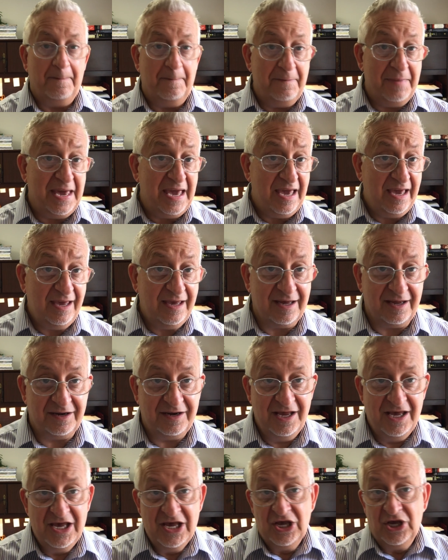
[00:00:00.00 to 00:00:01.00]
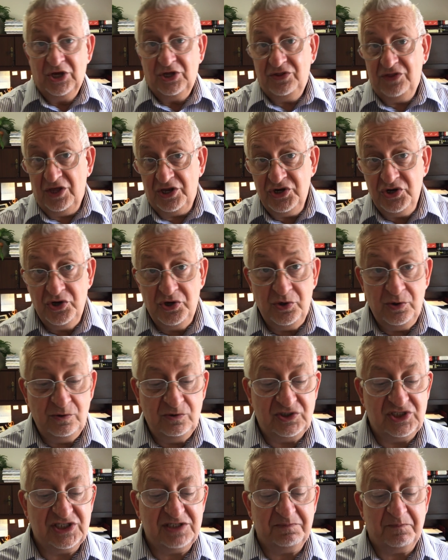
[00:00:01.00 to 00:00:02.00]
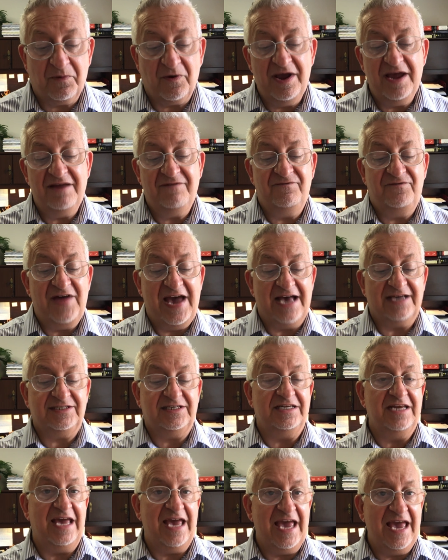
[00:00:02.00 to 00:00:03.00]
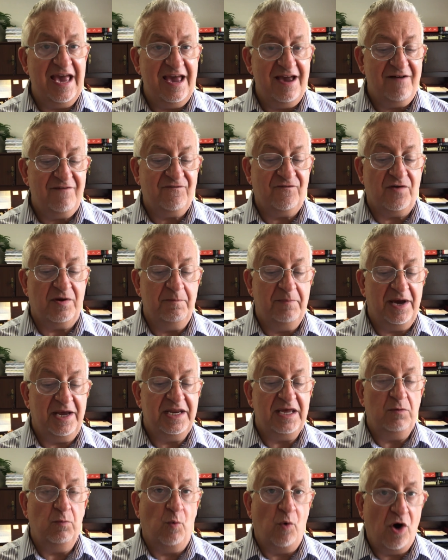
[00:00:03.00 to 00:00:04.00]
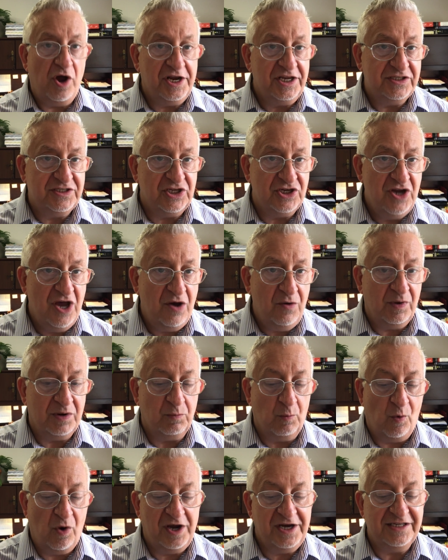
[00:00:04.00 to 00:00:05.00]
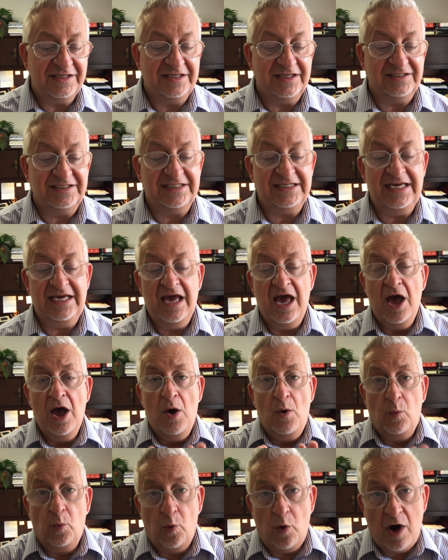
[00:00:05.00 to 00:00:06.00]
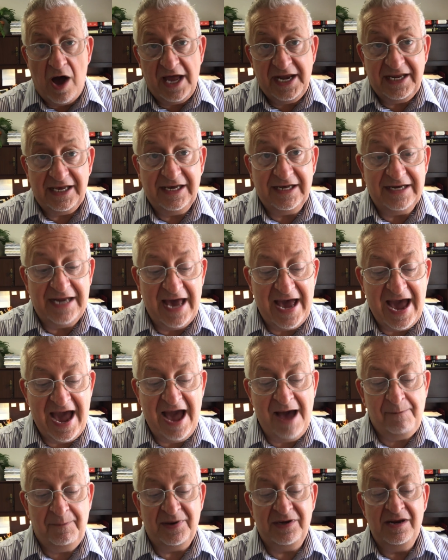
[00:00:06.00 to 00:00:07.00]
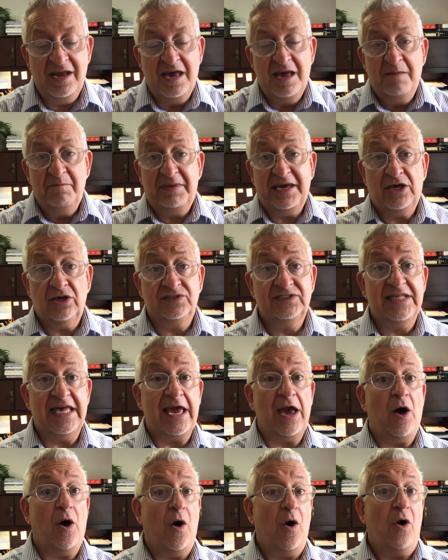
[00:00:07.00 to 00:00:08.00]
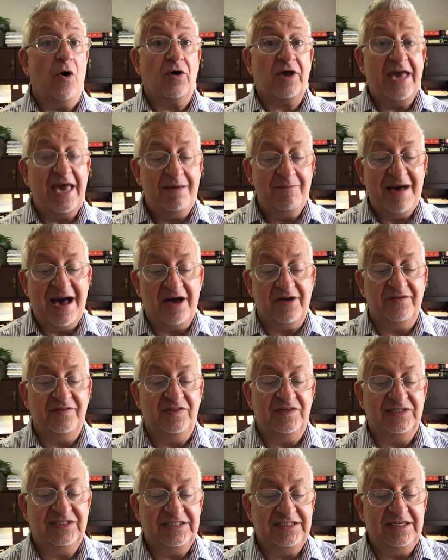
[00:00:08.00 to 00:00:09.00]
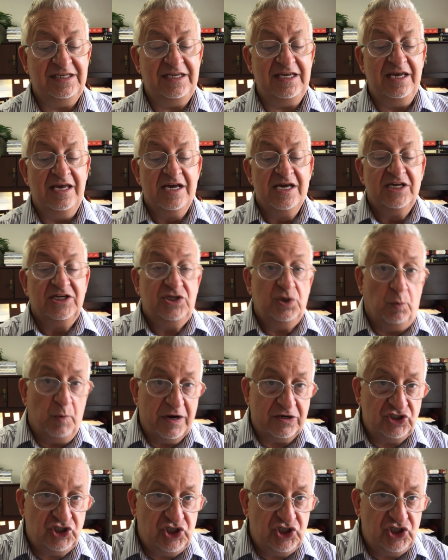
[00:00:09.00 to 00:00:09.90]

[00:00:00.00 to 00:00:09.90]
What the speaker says: Man, the news spread fast and everybody wanted to know and wanted to see what had happened because they all came out of the city to where